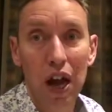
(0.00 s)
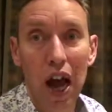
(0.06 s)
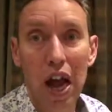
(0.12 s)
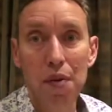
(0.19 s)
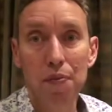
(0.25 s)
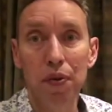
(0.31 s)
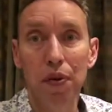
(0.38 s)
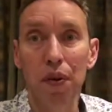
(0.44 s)

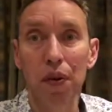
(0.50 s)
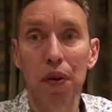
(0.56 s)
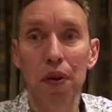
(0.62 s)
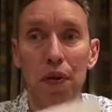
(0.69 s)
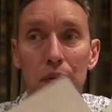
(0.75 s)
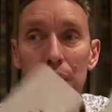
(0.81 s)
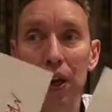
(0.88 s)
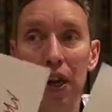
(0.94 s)
name
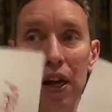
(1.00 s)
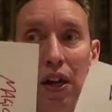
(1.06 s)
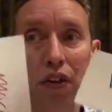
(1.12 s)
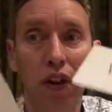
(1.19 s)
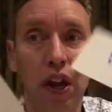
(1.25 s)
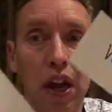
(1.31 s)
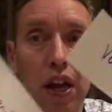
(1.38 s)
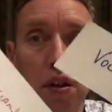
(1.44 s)

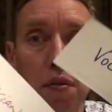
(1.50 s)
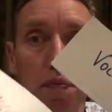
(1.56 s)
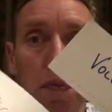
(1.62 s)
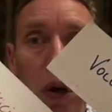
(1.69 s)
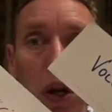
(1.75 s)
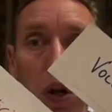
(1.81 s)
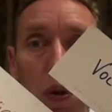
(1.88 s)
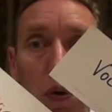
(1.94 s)
is in
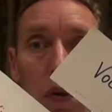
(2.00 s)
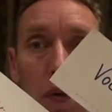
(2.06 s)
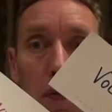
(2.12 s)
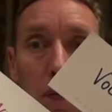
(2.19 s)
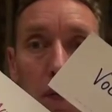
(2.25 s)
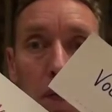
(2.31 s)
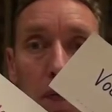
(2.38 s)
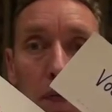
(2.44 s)
blue.
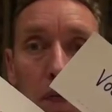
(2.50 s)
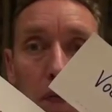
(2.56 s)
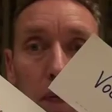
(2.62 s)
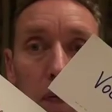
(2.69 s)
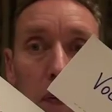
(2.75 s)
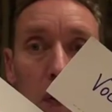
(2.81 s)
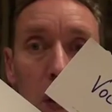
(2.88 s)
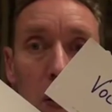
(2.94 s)

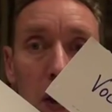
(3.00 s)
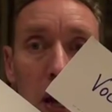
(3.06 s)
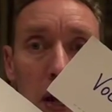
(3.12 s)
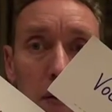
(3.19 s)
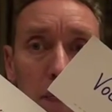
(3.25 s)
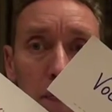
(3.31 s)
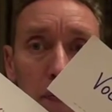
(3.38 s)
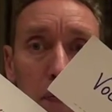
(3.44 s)

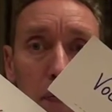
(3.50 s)
Okay?